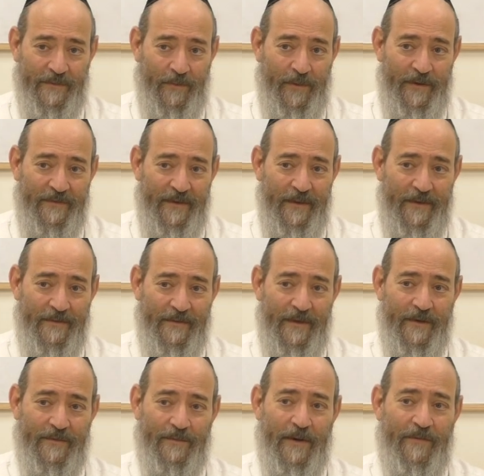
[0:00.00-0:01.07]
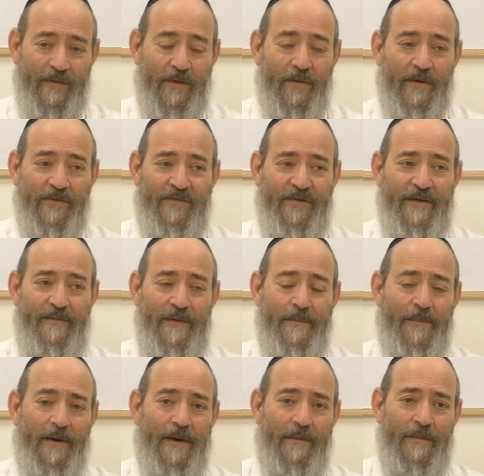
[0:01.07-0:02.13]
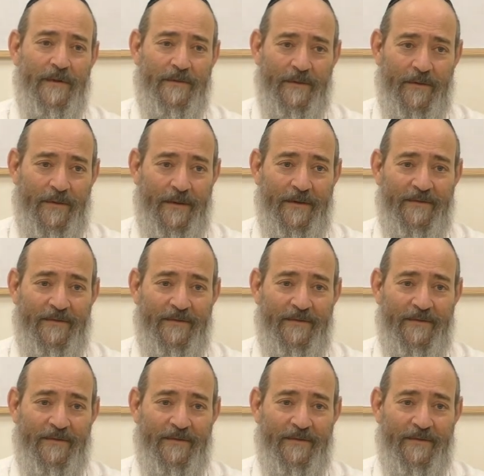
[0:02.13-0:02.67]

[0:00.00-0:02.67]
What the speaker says: So we say there's an expression called Shivim Panim LaTorah.